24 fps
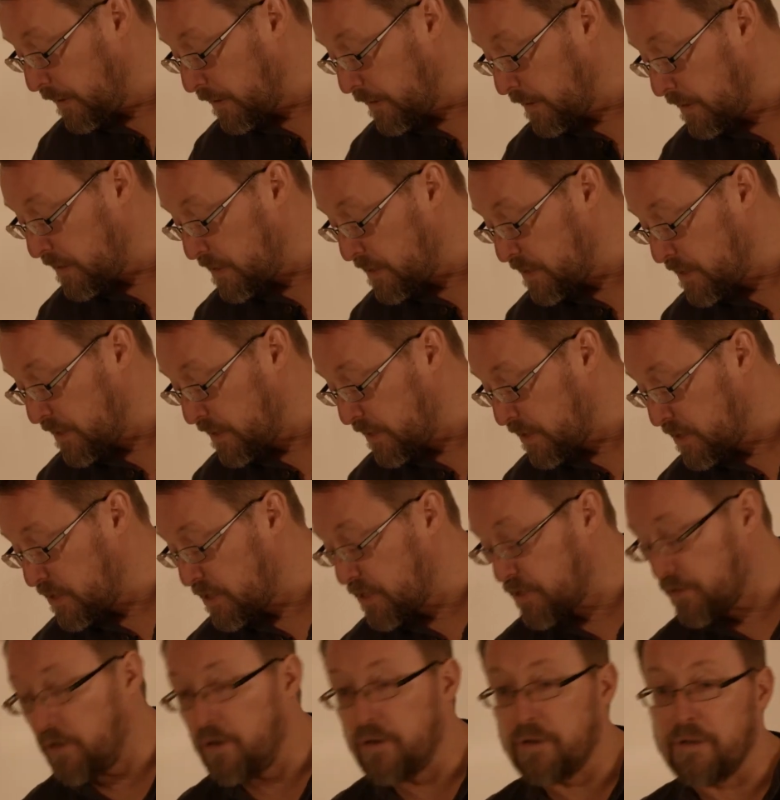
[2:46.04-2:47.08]
this is an
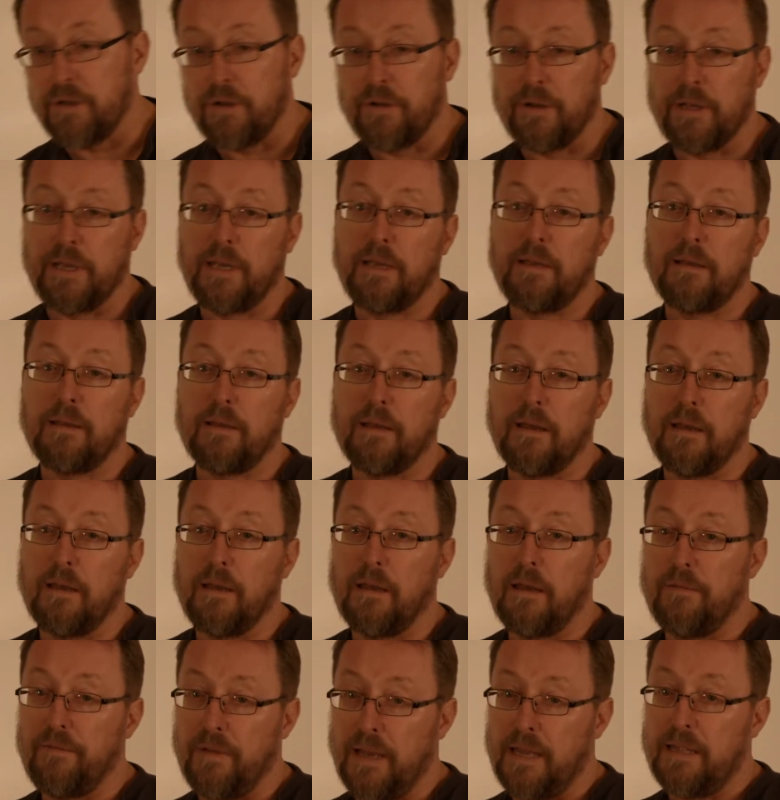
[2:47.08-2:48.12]
extraordinary
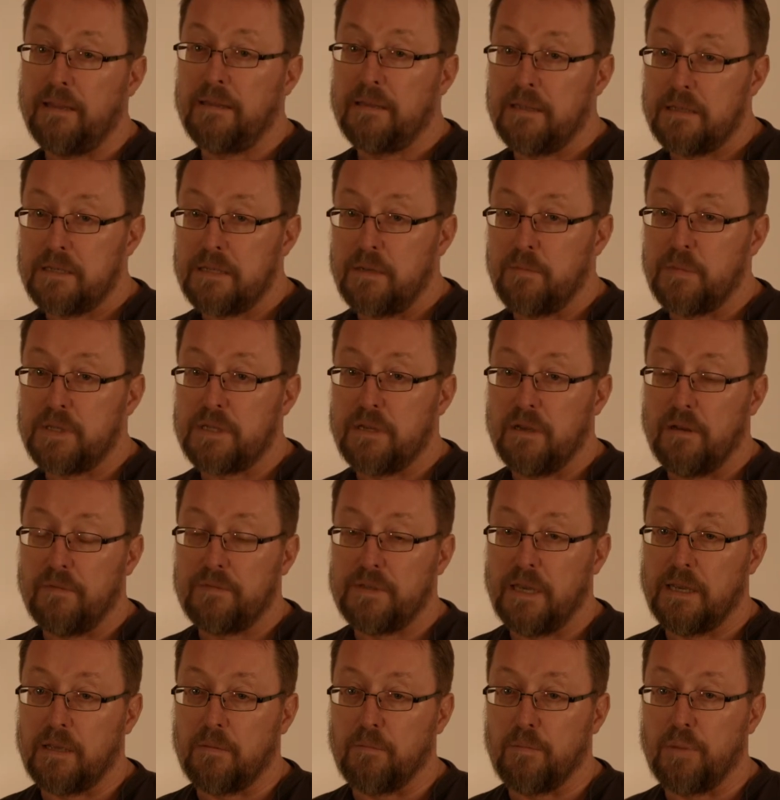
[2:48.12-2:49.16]
event that seems to have
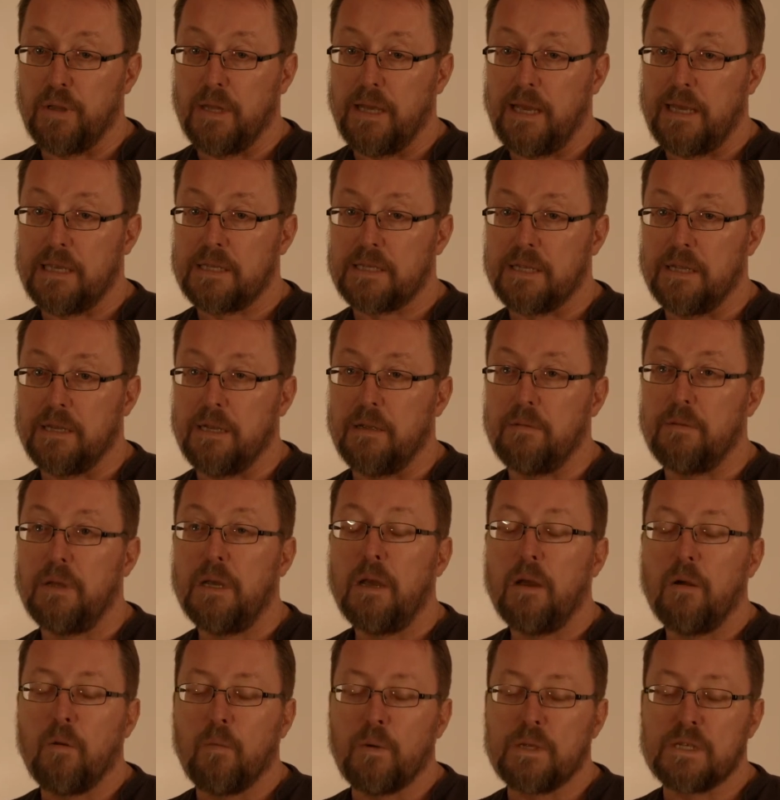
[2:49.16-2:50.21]
taken place, and
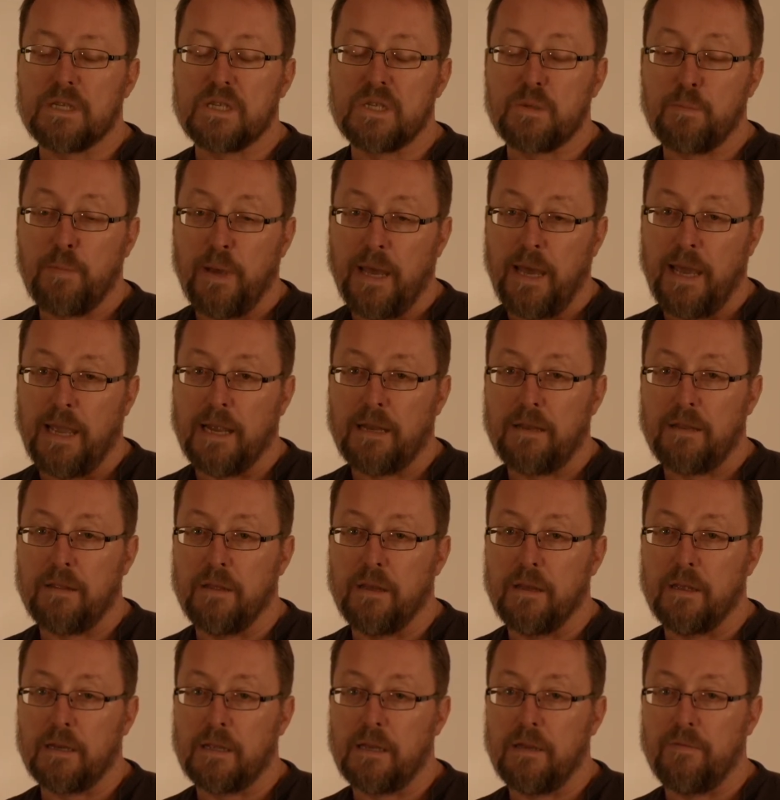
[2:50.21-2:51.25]
we suspect
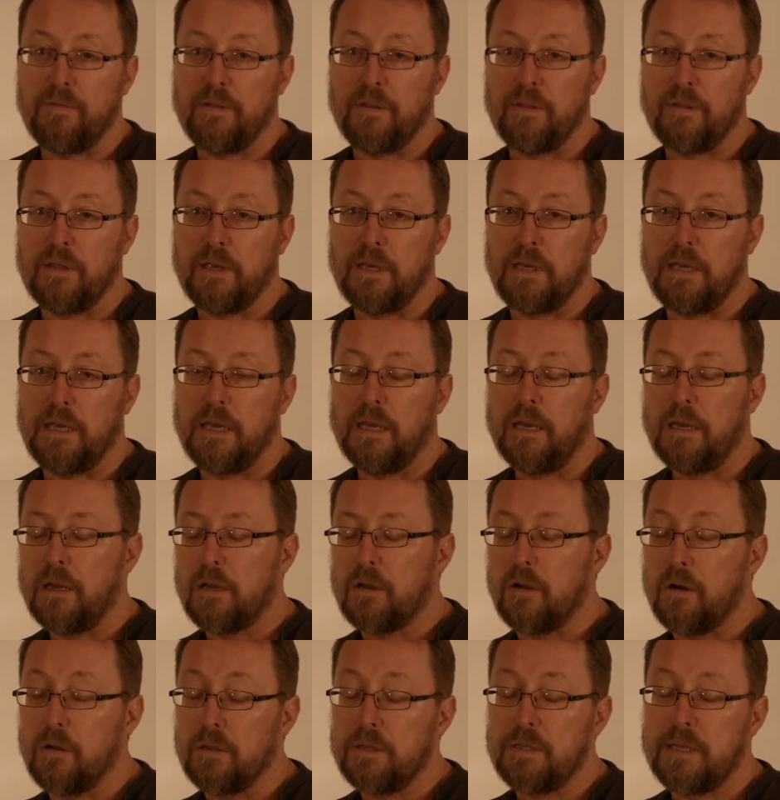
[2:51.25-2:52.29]
that, given the
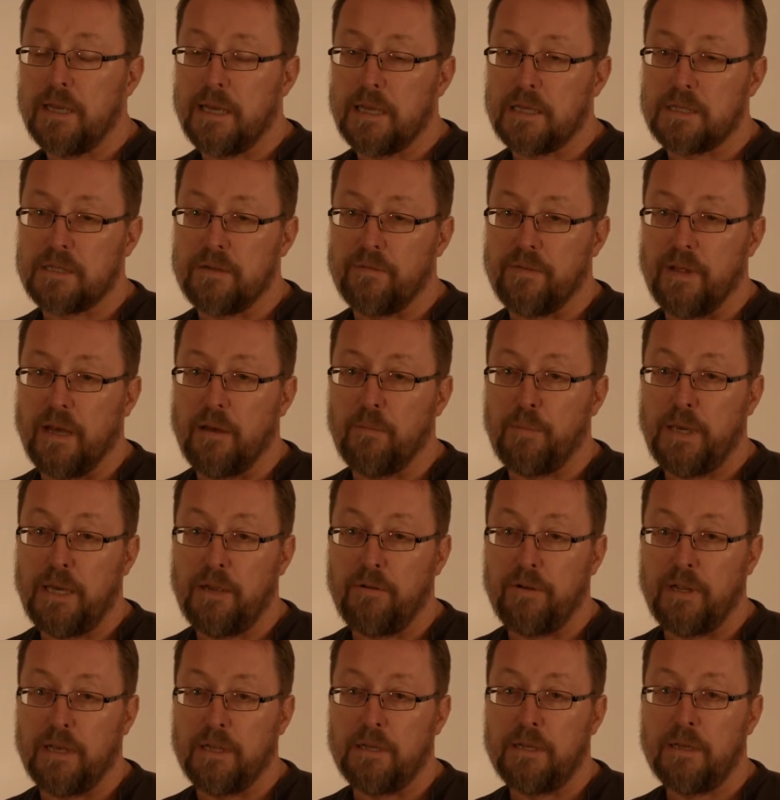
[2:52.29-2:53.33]
context of that
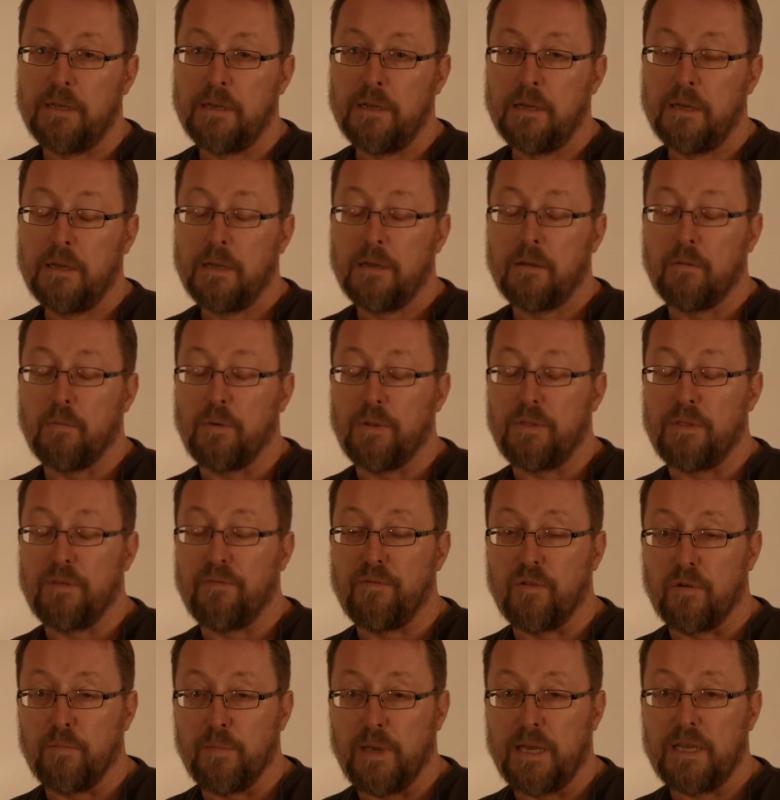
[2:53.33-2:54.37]
period, with the
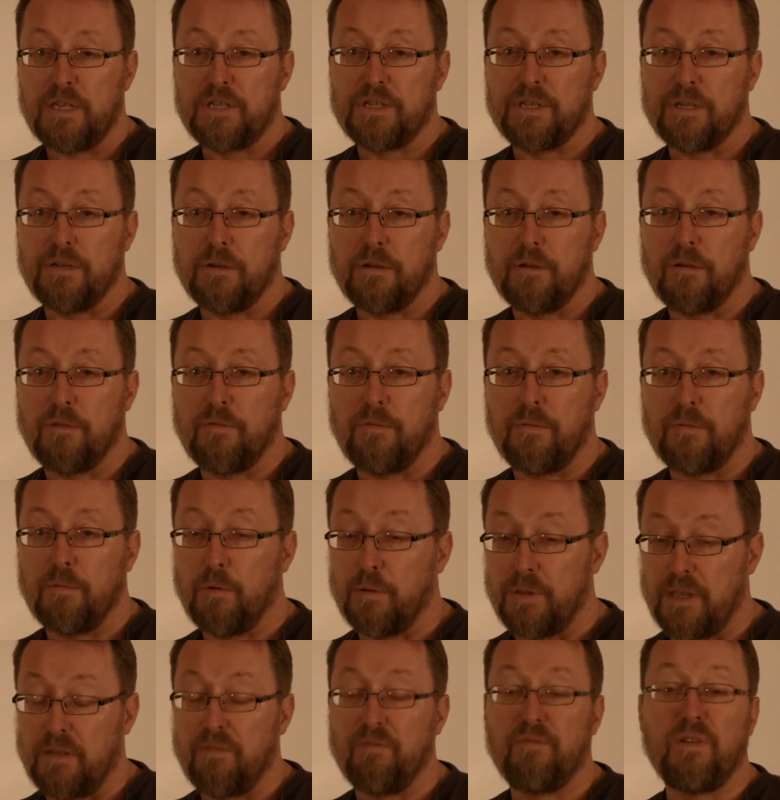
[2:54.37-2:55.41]
formation of, well,
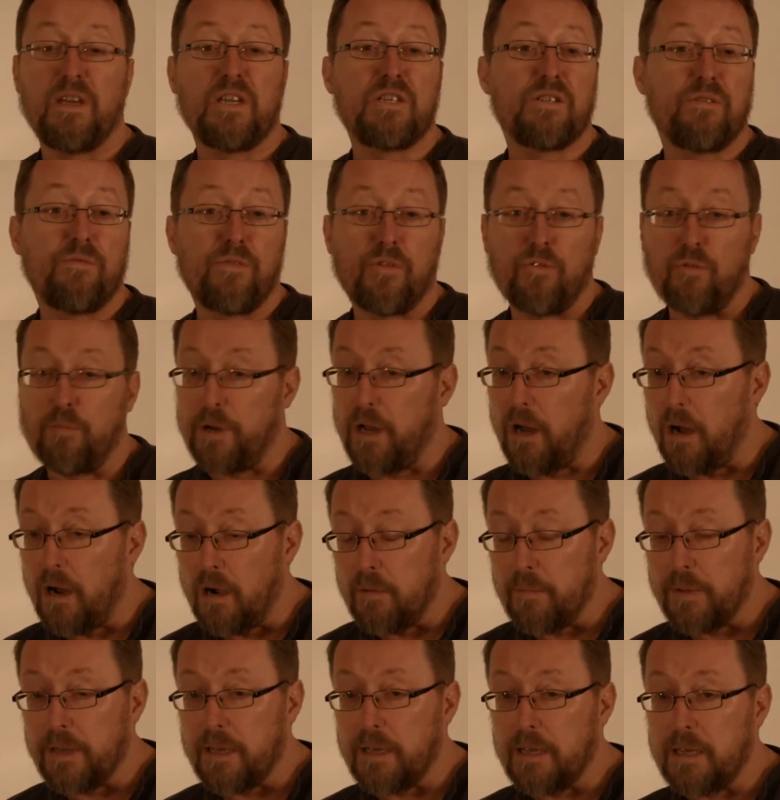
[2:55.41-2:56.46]
the invasion of the Roman
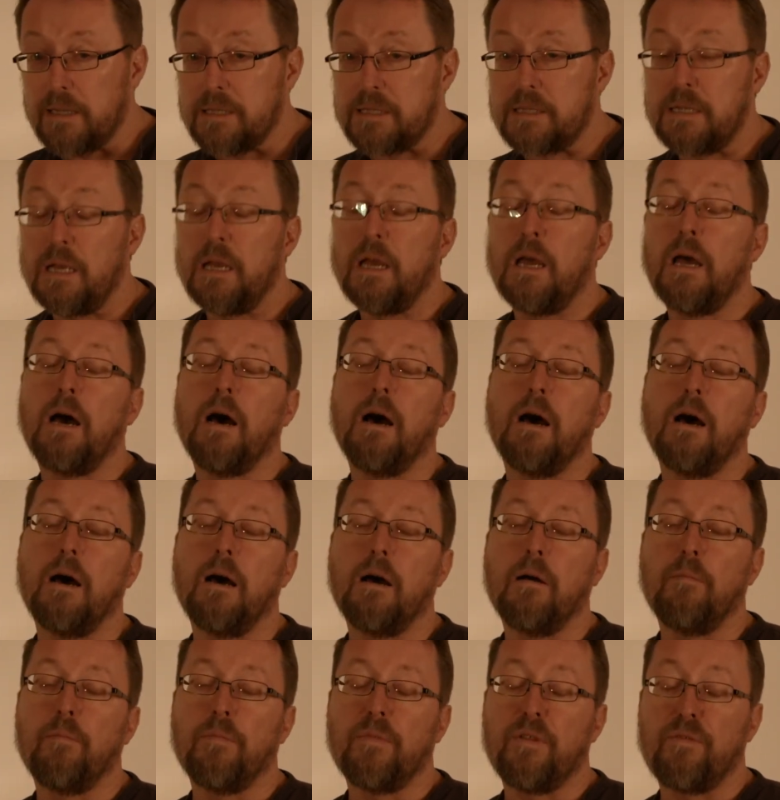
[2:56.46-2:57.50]
armies,
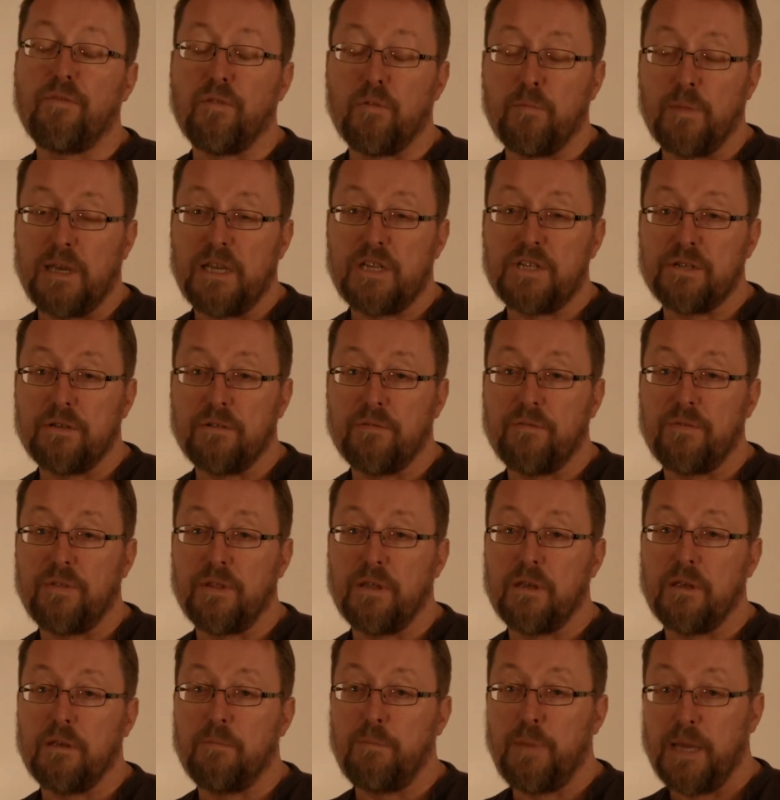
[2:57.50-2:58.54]
the formation of
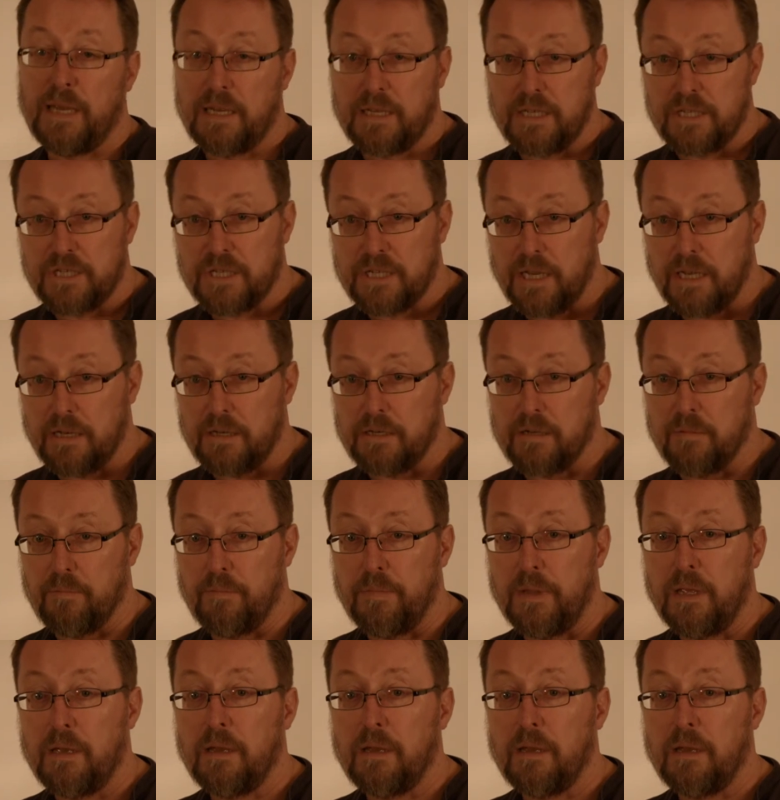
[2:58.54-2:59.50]
the Pictish kingdom,